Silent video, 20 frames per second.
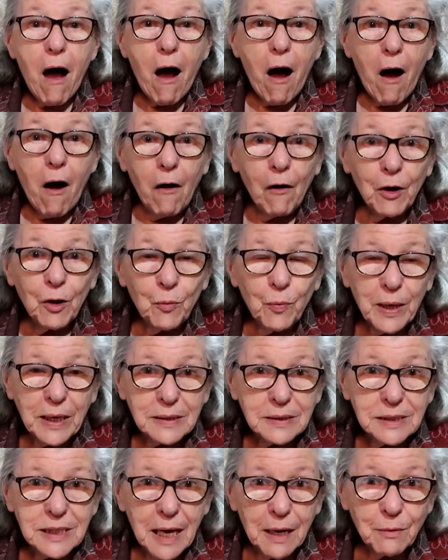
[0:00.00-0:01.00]
I
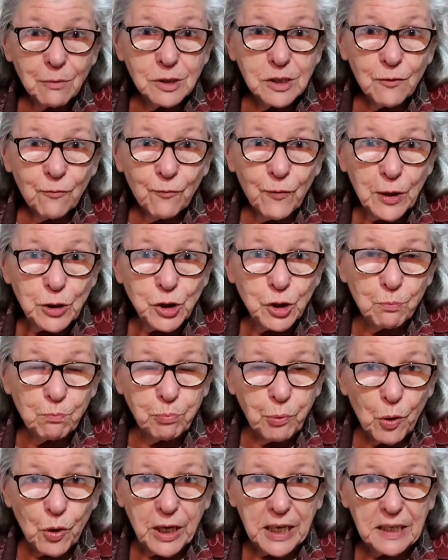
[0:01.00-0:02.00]
went out to fetch a
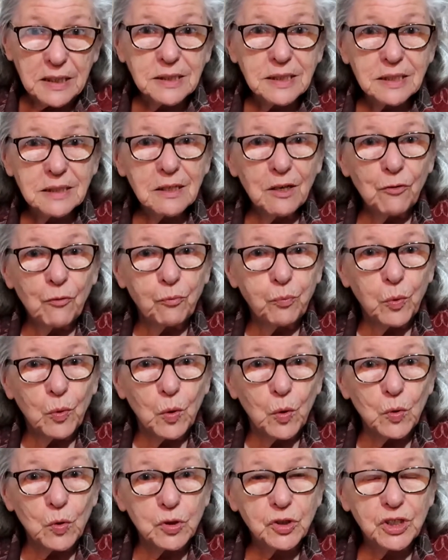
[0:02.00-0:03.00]
bucket of
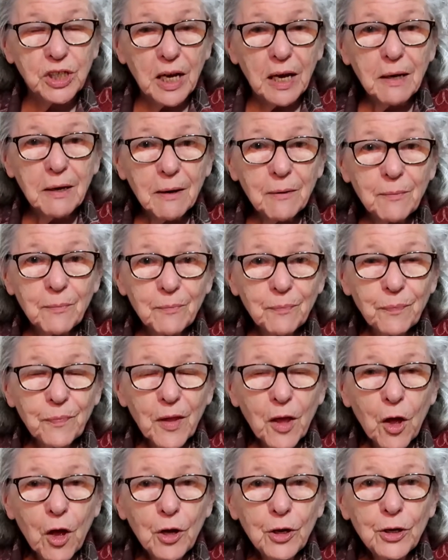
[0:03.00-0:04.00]
water,
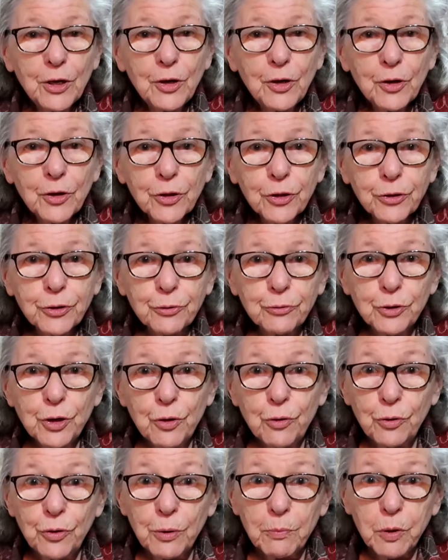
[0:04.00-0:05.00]

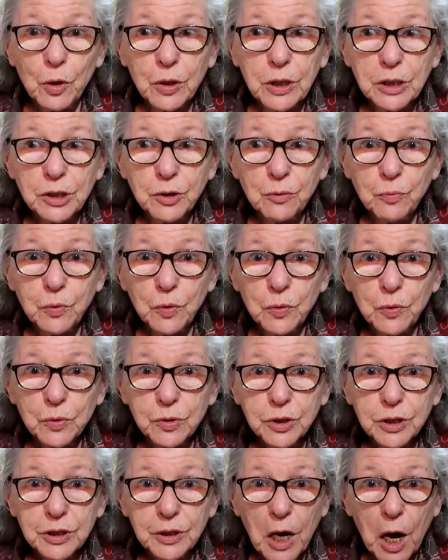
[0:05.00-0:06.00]
threw the bucket of
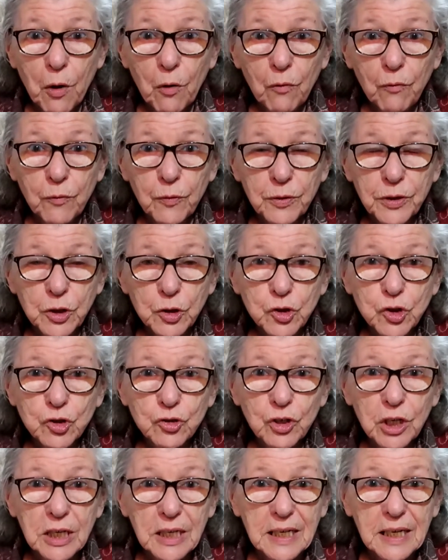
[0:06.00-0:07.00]
water over the
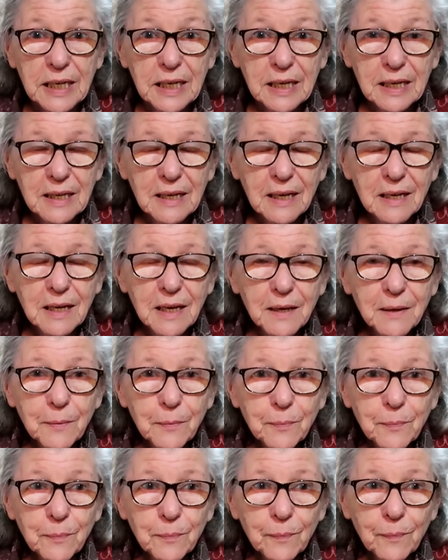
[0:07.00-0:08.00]
tree
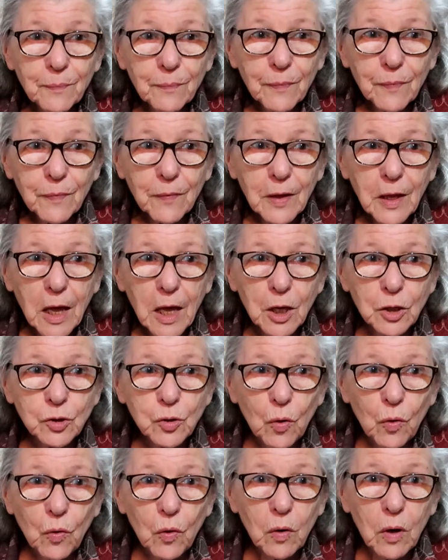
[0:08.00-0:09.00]
and
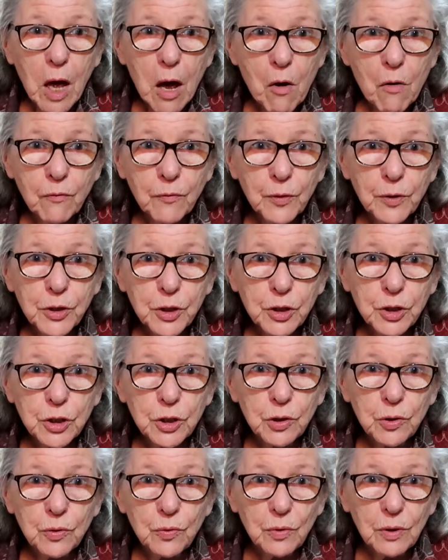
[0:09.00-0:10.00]
all over the
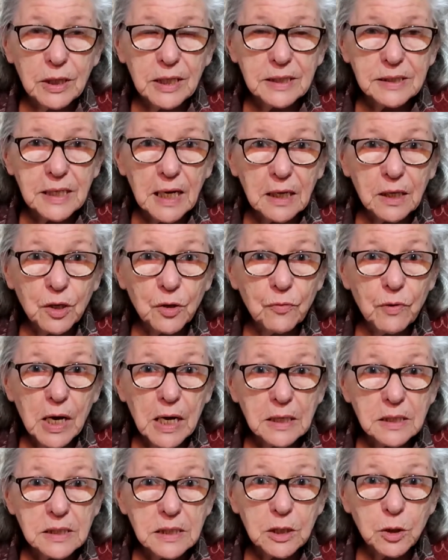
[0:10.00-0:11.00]
newly
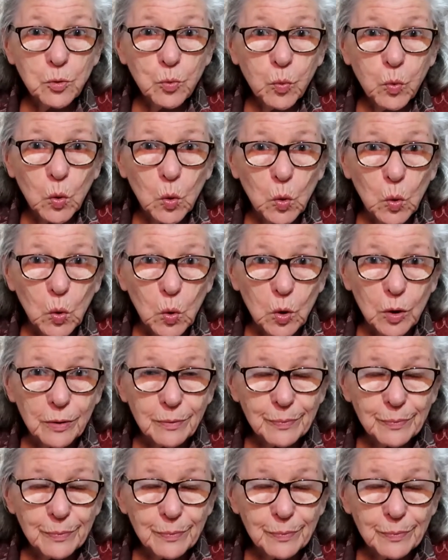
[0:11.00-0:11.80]
decorated wall.